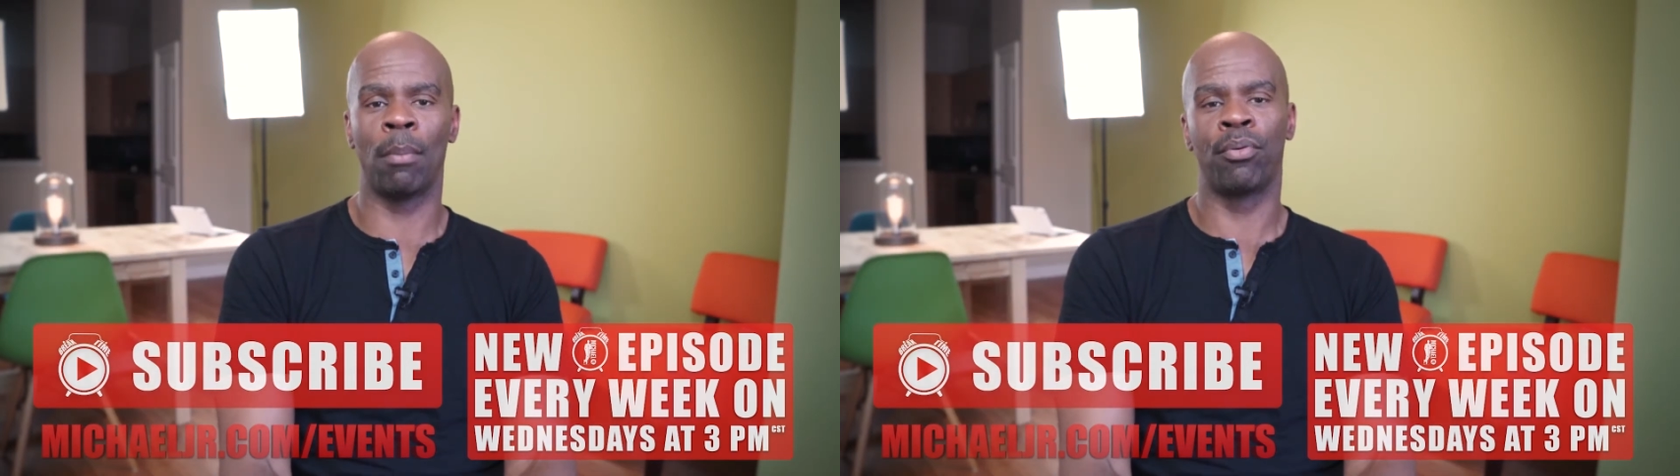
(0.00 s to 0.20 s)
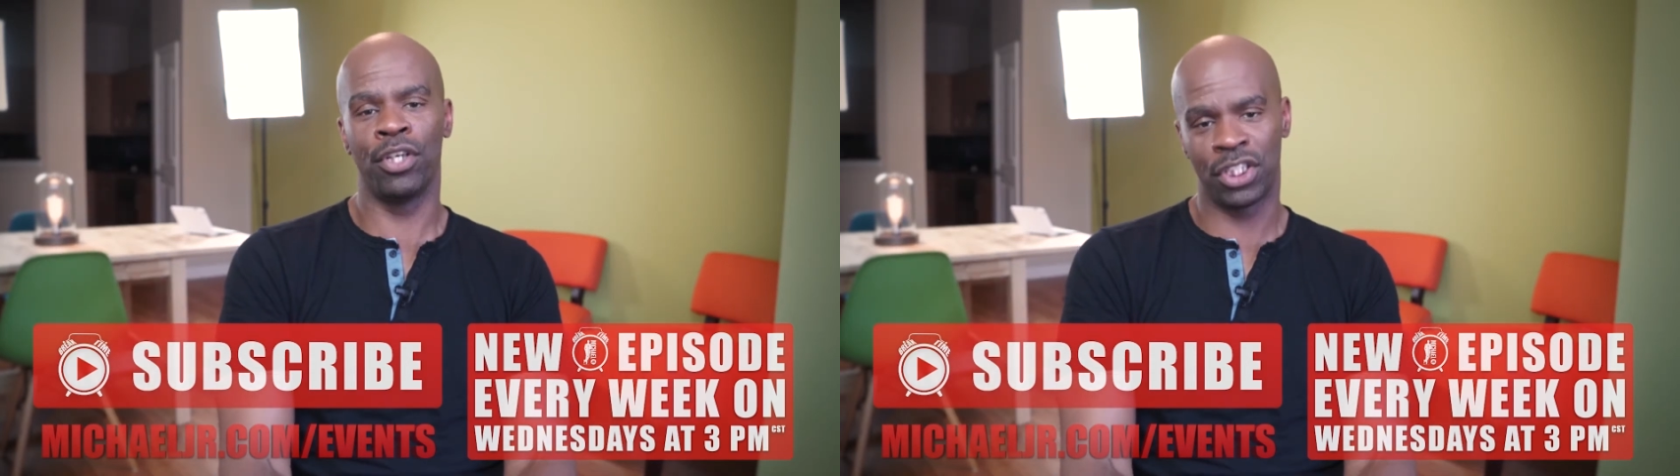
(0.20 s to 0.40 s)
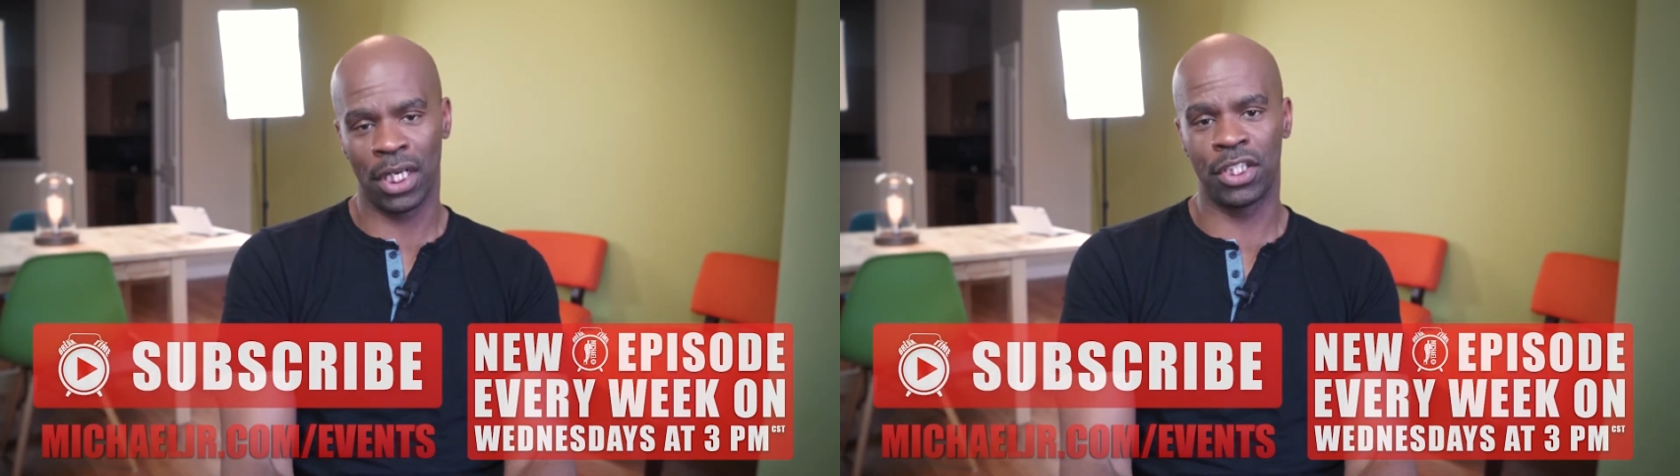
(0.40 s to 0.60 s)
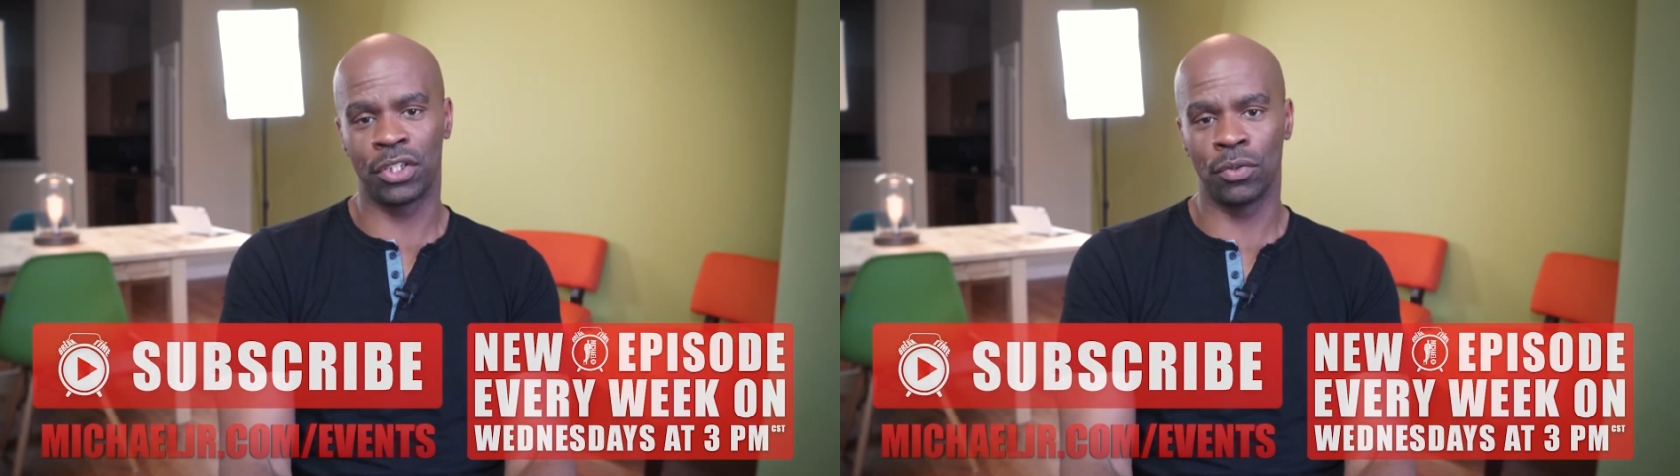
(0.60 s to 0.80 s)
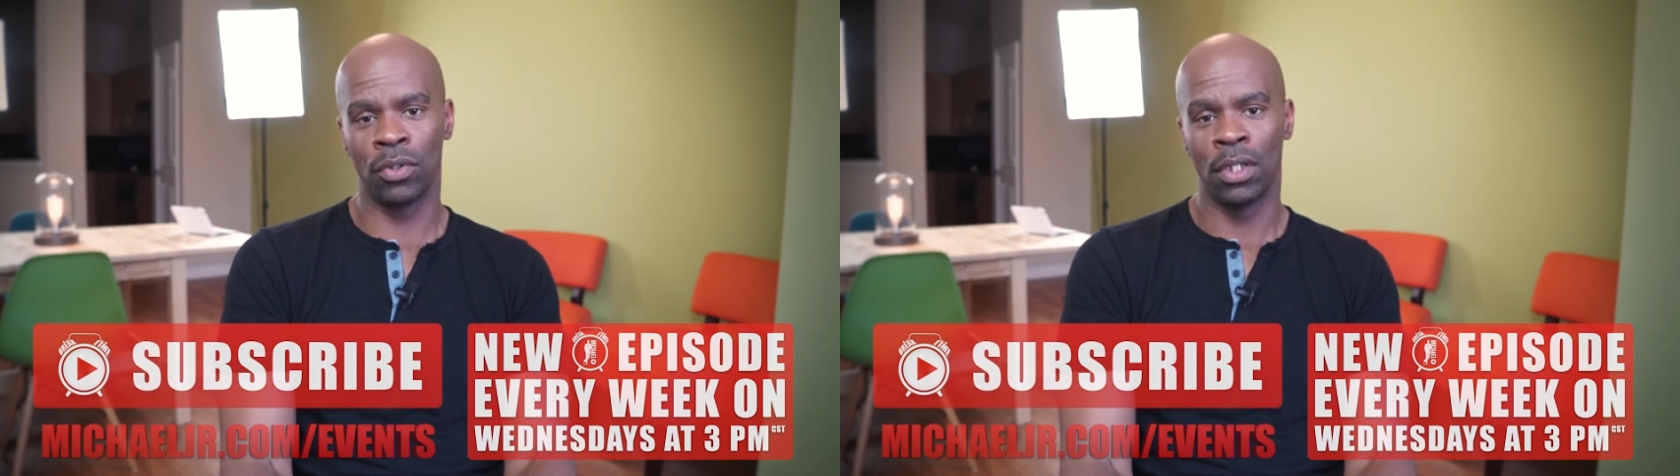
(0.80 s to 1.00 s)
I
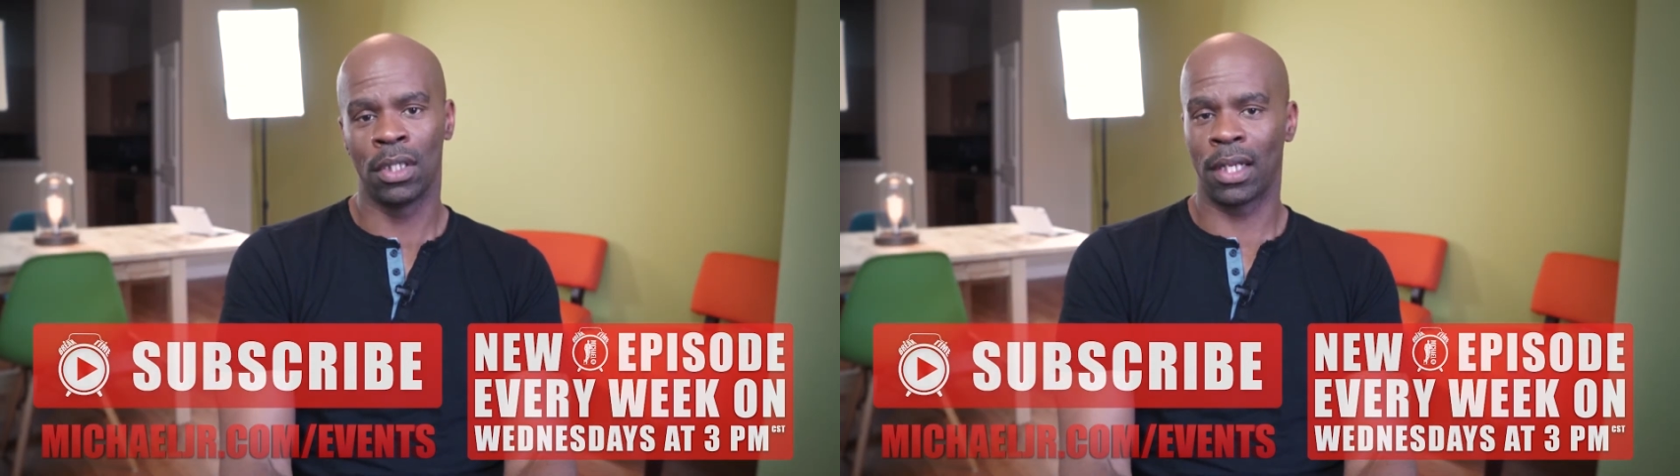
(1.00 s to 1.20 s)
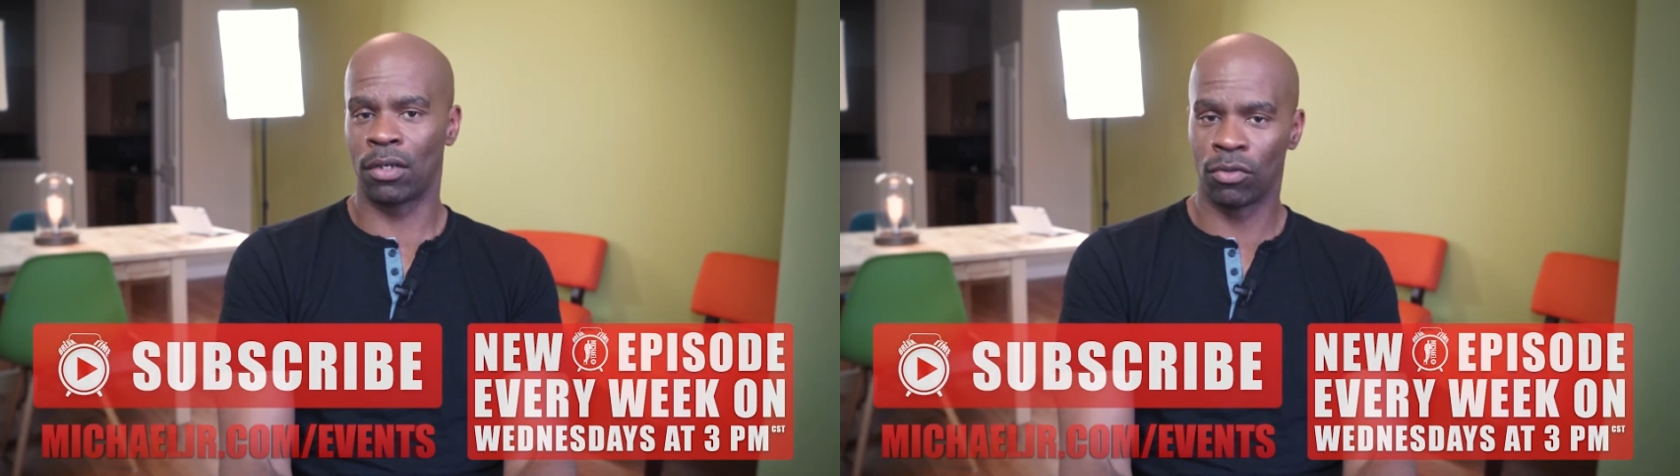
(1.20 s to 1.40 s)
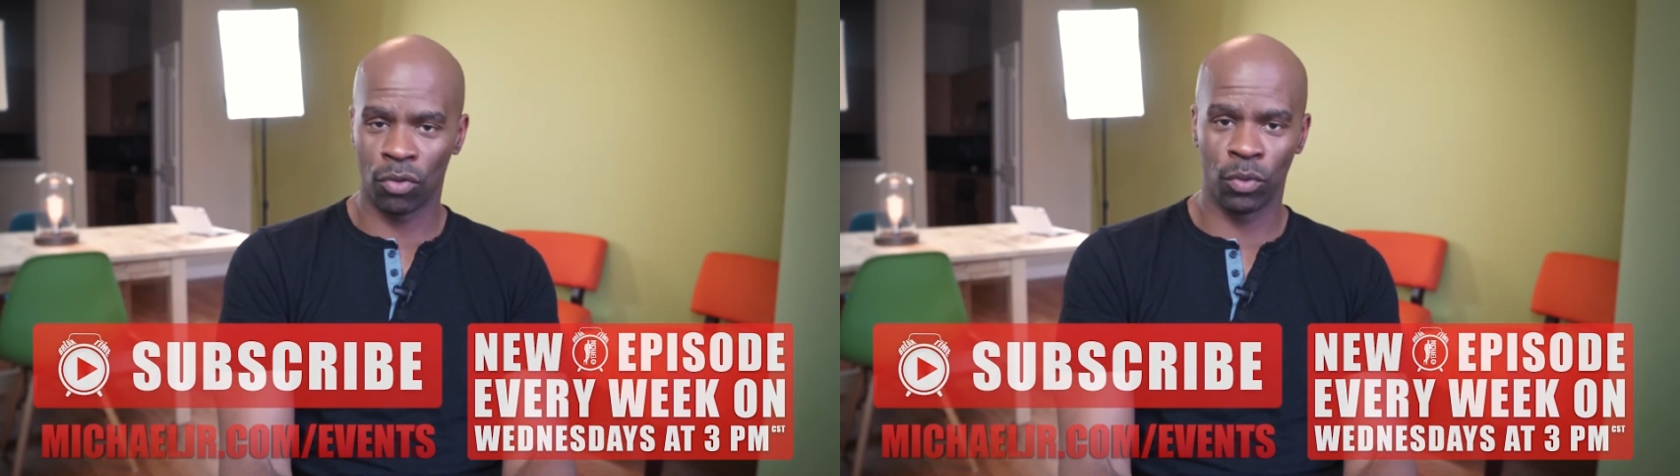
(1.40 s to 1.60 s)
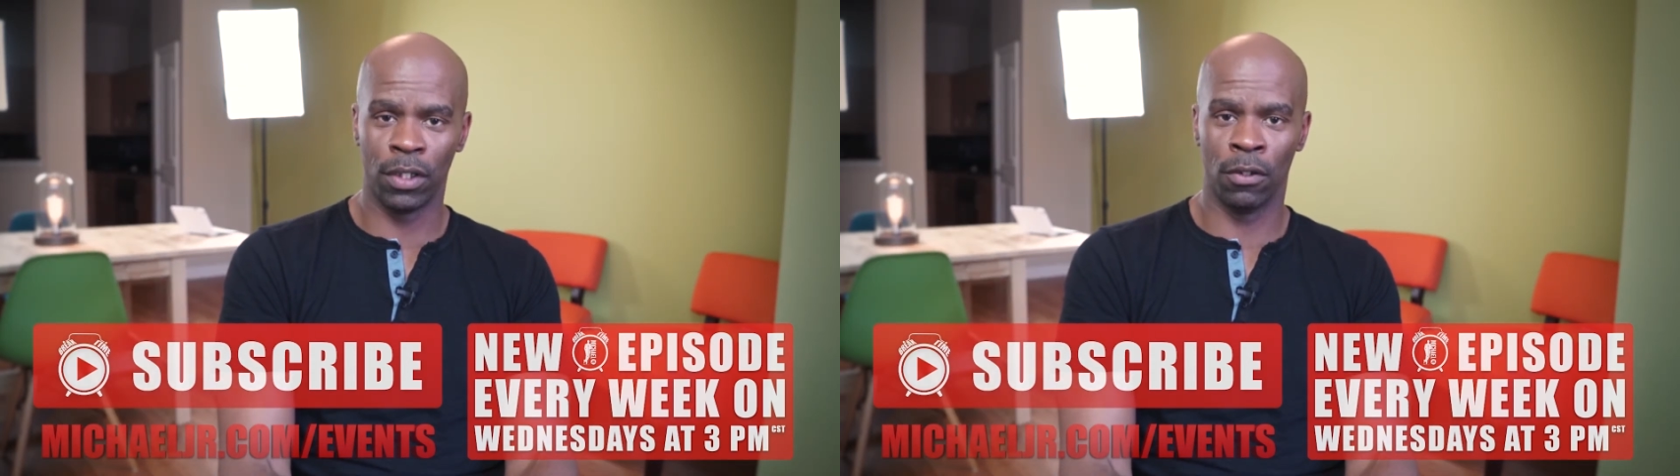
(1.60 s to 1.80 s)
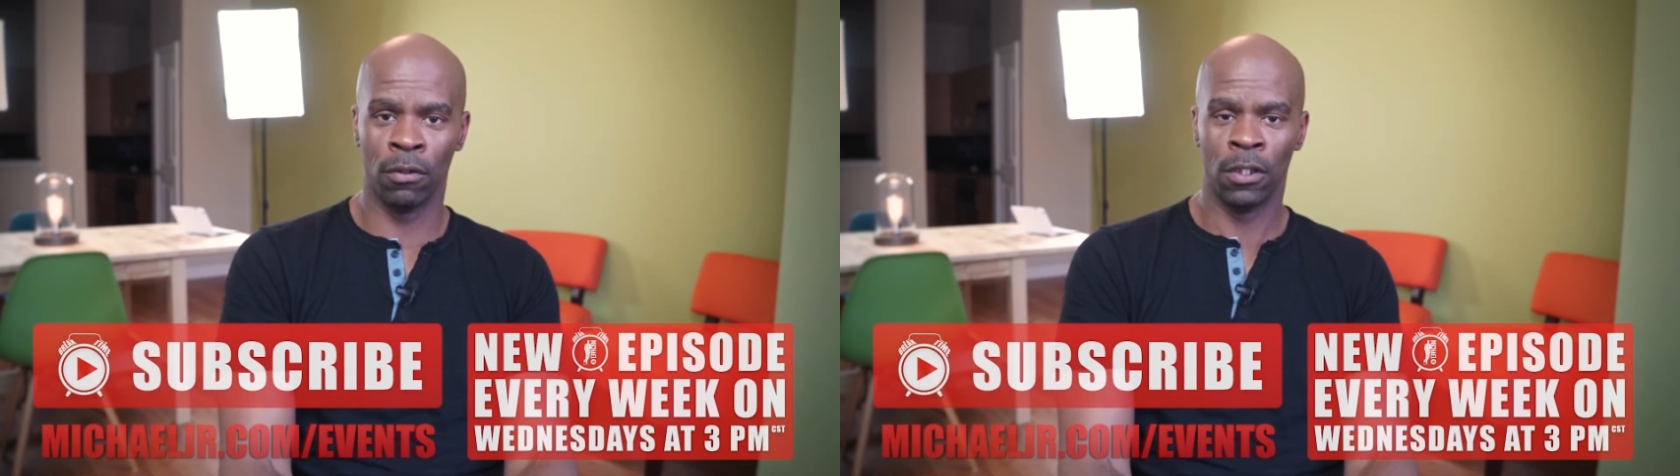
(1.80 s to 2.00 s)
appreciate you. Like on the
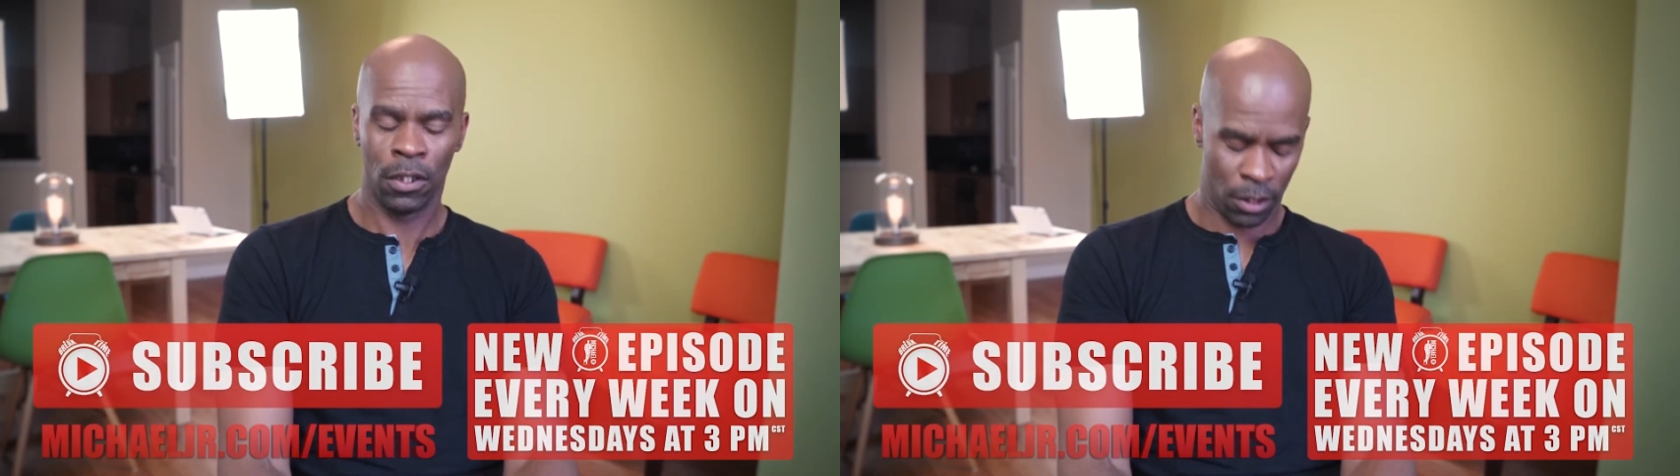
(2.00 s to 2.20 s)
real,